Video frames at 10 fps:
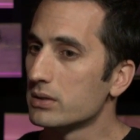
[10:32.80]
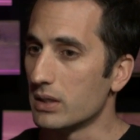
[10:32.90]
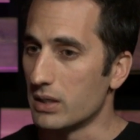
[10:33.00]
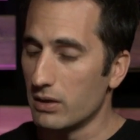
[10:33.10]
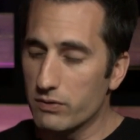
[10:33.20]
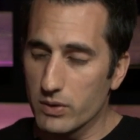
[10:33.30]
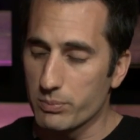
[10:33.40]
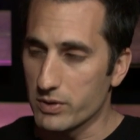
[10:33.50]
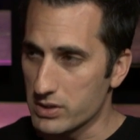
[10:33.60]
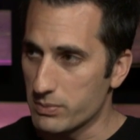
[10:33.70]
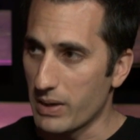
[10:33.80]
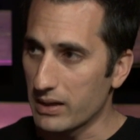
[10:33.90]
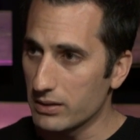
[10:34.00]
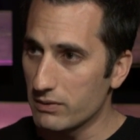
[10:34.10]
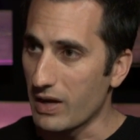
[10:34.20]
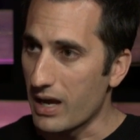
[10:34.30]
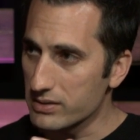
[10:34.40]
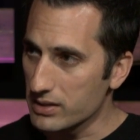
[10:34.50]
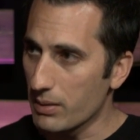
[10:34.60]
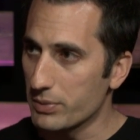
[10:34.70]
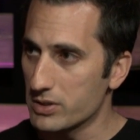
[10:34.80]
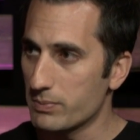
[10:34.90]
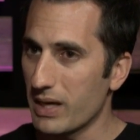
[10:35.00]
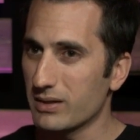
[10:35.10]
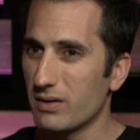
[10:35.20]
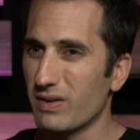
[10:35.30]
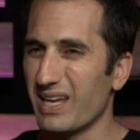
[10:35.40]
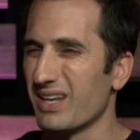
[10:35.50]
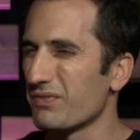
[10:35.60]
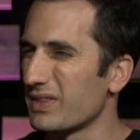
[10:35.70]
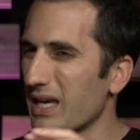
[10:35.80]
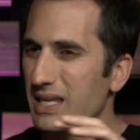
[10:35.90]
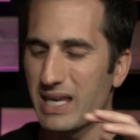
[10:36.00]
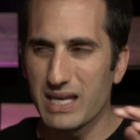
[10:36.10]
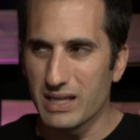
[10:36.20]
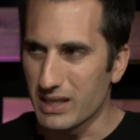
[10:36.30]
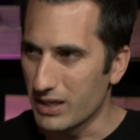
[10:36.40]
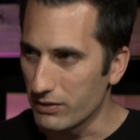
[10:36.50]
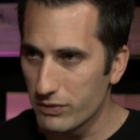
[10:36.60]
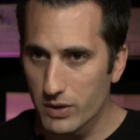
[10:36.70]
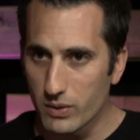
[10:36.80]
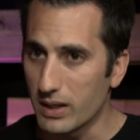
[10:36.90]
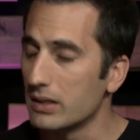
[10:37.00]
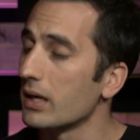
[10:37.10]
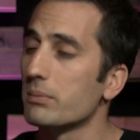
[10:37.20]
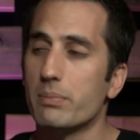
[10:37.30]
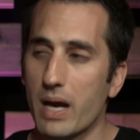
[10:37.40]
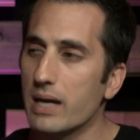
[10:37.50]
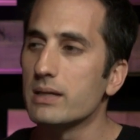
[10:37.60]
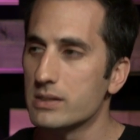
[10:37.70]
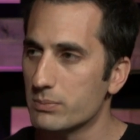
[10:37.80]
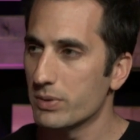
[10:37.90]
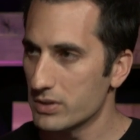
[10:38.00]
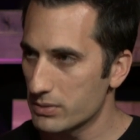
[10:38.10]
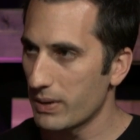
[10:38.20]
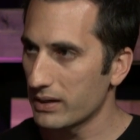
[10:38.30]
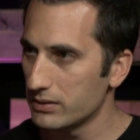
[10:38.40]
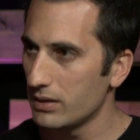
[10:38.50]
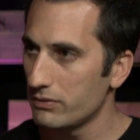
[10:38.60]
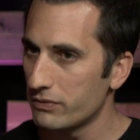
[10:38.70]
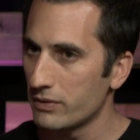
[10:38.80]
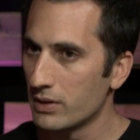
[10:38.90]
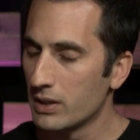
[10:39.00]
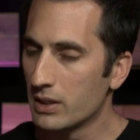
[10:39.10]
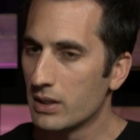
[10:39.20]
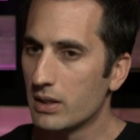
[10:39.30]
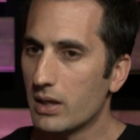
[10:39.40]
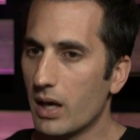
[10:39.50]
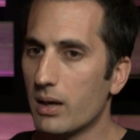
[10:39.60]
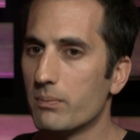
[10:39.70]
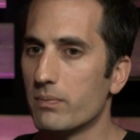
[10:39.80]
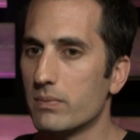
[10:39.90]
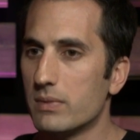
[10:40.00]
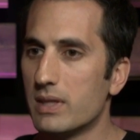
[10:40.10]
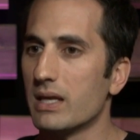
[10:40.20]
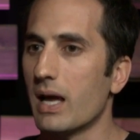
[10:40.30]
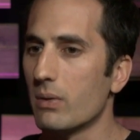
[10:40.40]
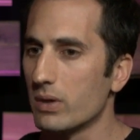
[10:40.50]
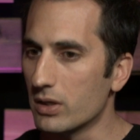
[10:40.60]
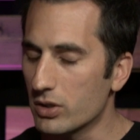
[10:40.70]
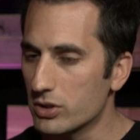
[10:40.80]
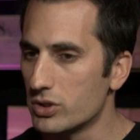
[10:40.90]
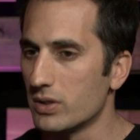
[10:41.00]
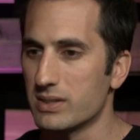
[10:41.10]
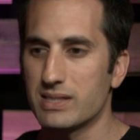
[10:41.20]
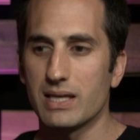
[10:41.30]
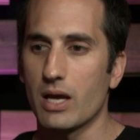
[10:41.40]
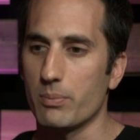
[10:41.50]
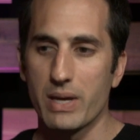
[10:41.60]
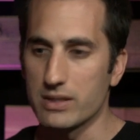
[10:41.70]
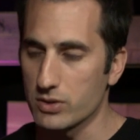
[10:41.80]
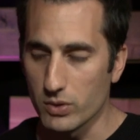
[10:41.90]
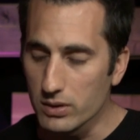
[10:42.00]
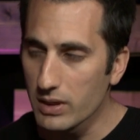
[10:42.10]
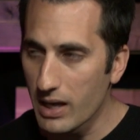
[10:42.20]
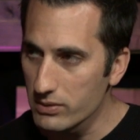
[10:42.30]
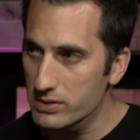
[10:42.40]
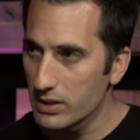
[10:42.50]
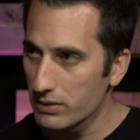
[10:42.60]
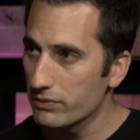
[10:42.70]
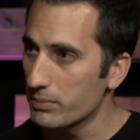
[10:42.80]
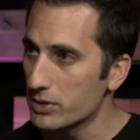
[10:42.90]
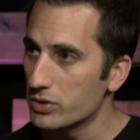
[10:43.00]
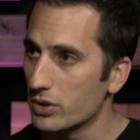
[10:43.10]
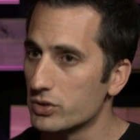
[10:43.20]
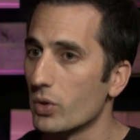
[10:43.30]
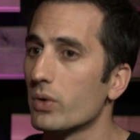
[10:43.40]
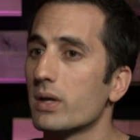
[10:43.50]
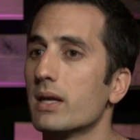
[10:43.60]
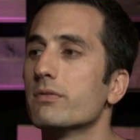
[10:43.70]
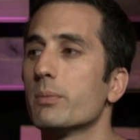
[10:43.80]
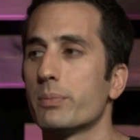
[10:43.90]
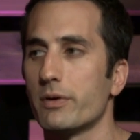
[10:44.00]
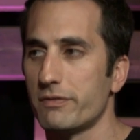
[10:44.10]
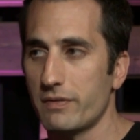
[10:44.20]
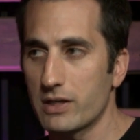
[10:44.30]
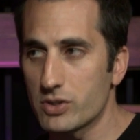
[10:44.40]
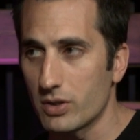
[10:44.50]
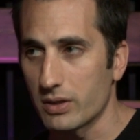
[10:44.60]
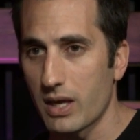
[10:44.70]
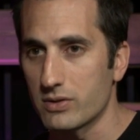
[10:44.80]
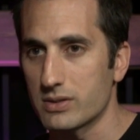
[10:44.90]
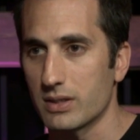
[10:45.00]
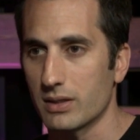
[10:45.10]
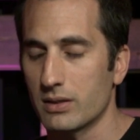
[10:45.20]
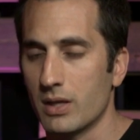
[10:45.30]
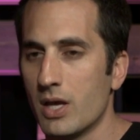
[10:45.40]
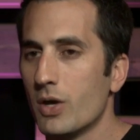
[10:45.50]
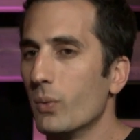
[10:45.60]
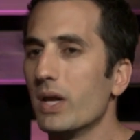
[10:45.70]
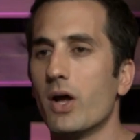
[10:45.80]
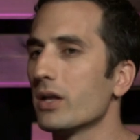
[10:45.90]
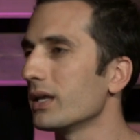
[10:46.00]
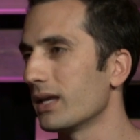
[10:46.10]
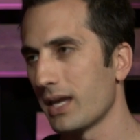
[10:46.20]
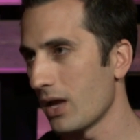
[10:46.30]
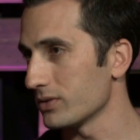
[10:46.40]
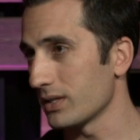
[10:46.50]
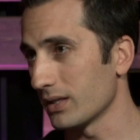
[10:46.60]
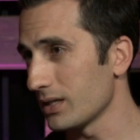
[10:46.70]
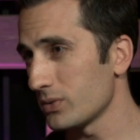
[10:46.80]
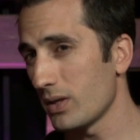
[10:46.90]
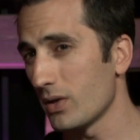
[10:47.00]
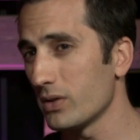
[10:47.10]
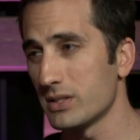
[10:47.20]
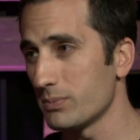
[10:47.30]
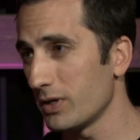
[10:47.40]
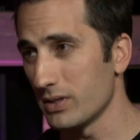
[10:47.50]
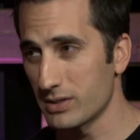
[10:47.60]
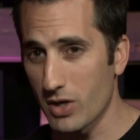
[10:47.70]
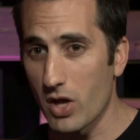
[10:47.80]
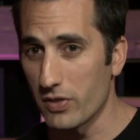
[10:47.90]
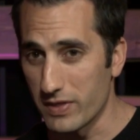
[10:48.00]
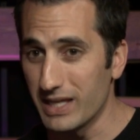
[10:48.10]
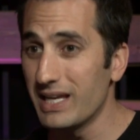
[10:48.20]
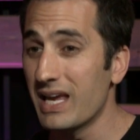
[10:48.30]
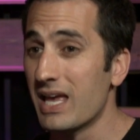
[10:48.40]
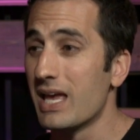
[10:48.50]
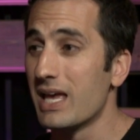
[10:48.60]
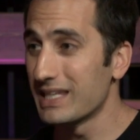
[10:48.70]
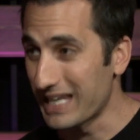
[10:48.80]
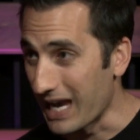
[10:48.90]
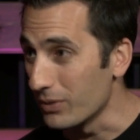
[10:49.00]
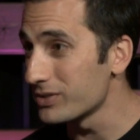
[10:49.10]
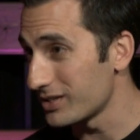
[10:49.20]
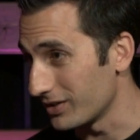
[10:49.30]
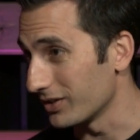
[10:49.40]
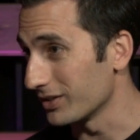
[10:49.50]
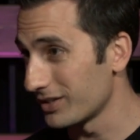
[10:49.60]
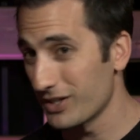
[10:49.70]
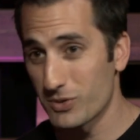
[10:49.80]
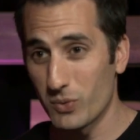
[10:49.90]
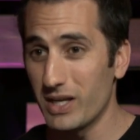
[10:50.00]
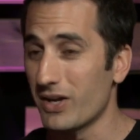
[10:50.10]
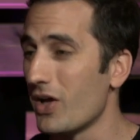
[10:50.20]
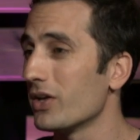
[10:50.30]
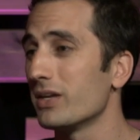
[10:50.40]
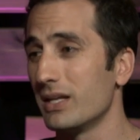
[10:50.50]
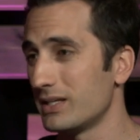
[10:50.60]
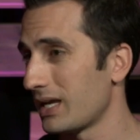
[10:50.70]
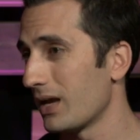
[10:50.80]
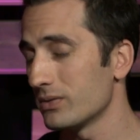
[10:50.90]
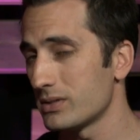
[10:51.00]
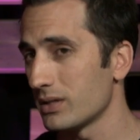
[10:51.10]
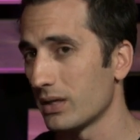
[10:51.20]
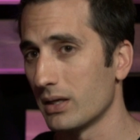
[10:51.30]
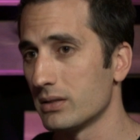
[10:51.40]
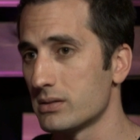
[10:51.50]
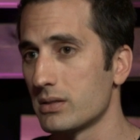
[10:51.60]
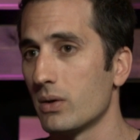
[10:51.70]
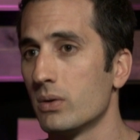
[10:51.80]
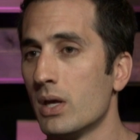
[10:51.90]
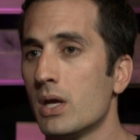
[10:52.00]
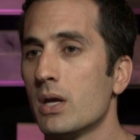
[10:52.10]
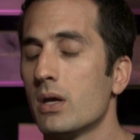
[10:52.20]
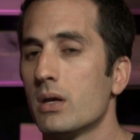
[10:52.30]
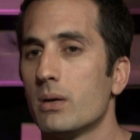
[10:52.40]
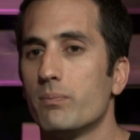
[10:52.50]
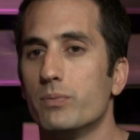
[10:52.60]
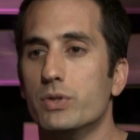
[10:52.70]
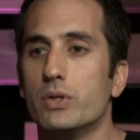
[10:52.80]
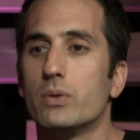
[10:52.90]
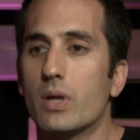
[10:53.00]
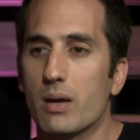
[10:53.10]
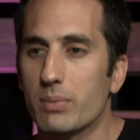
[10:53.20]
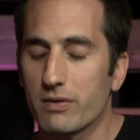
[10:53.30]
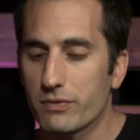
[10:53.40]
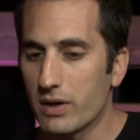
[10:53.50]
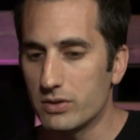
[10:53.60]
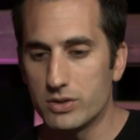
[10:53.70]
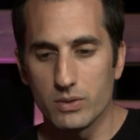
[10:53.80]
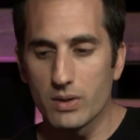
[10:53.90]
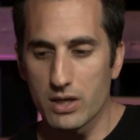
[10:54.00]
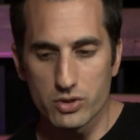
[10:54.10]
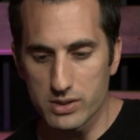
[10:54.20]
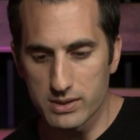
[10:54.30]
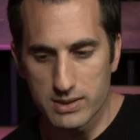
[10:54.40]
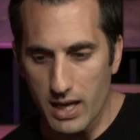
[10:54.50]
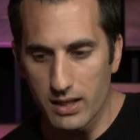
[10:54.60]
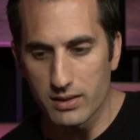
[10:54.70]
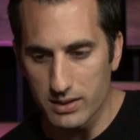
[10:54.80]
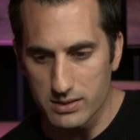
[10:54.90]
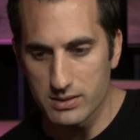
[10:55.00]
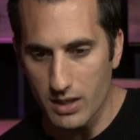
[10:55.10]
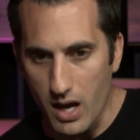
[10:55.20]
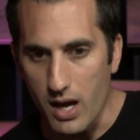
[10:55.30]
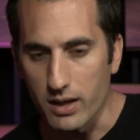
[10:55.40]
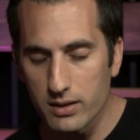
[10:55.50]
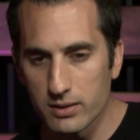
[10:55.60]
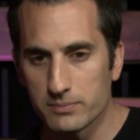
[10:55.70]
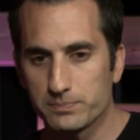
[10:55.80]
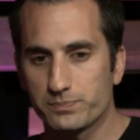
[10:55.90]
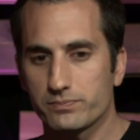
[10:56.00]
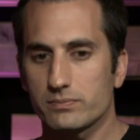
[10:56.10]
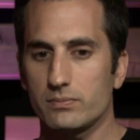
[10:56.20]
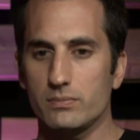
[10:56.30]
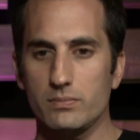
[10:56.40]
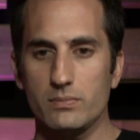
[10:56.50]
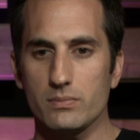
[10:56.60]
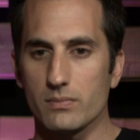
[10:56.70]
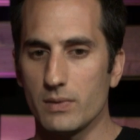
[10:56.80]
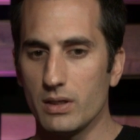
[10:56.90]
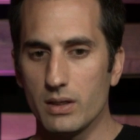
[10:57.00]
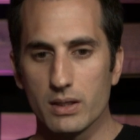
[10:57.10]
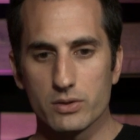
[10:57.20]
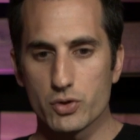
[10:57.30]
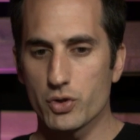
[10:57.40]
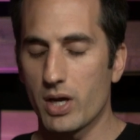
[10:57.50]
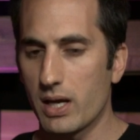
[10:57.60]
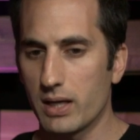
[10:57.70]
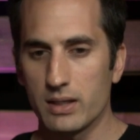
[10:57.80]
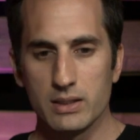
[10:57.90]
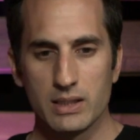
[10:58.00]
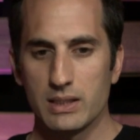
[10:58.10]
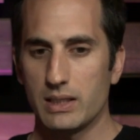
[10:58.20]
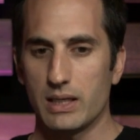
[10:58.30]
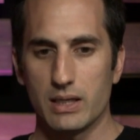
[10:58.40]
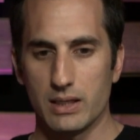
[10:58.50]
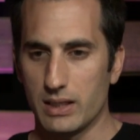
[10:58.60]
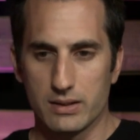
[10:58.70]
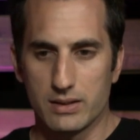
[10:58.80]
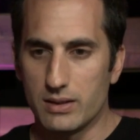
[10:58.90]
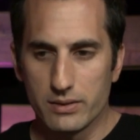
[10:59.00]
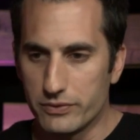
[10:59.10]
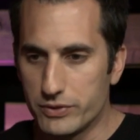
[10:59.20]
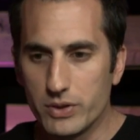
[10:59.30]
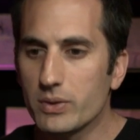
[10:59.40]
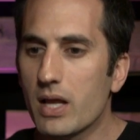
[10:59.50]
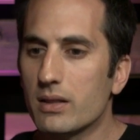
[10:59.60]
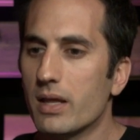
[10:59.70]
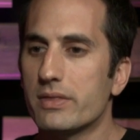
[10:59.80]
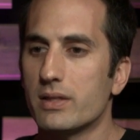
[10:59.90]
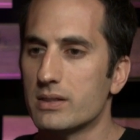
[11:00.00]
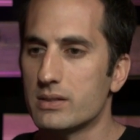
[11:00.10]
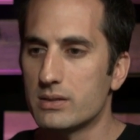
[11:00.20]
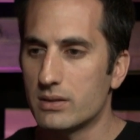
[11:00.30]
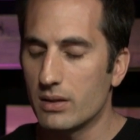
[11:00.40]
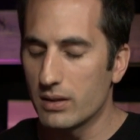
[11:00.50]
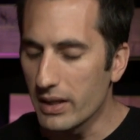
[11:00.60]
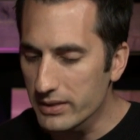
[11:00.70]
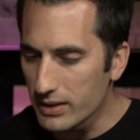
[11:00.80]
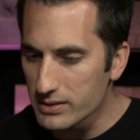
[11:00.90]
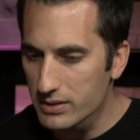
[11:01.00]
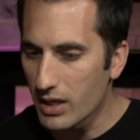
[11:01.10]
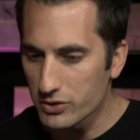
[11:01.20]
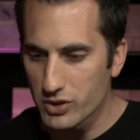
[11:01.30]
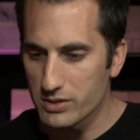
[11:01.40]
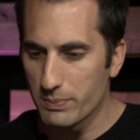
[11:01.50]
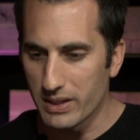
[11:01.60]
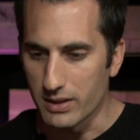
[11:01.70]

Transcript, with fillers: to give you a perspective, outside perspective. And if they can't give you an unbiased perspective, um, then I would encourage you to seek out pastoral counseling from the church or even professional counseling. We all need counseling. That's why the Holy Spirit is called the counselor, because we all need counseling. And so do not be afraid. Do not just take this talk and try. It, eh, it, eh, do not let this let this talk just be